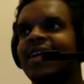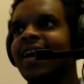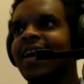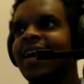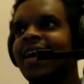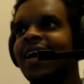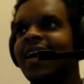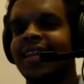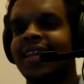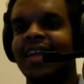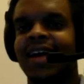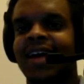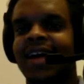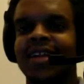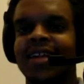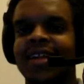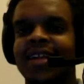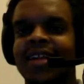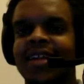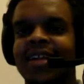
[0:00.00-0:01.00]
I think
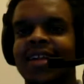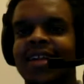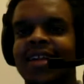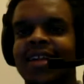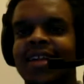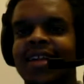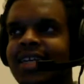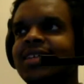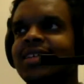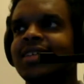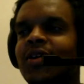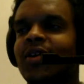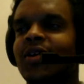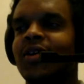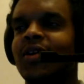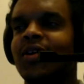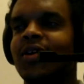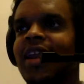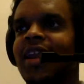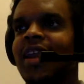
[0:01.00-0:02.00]
Jason is not gonna like
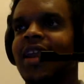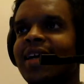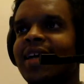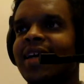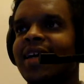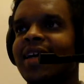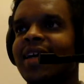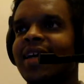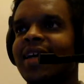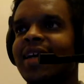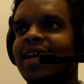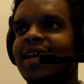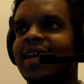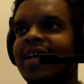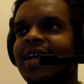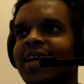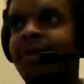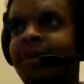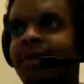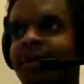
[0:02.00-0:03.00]
my answer.
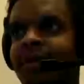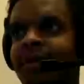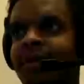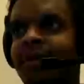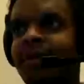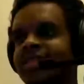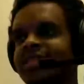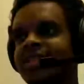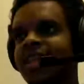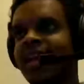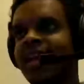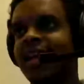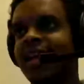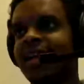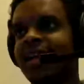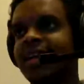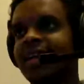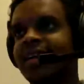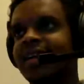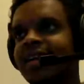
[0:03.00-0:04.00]
I voted to
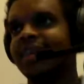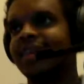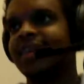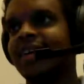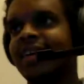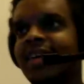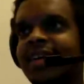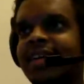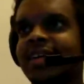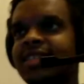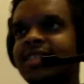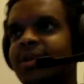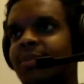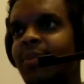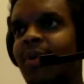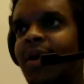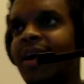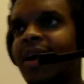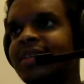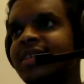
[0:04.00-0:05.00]
stay.
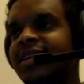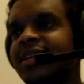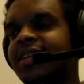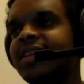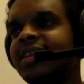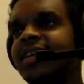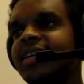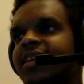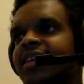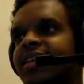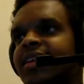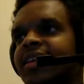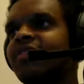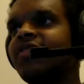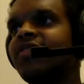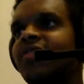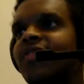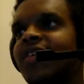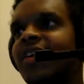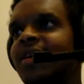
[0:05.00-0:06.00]
Surprisingly enough,
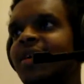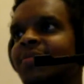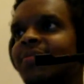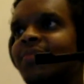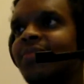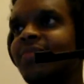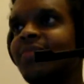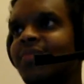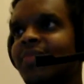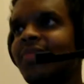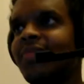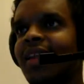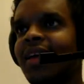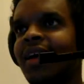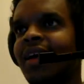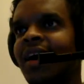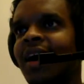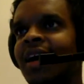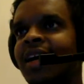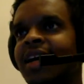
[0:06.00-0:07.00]

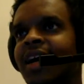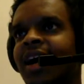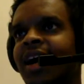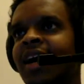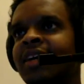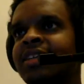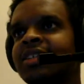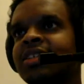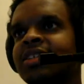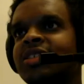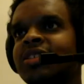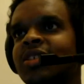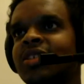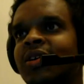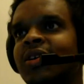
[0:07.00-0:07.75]
I just thought,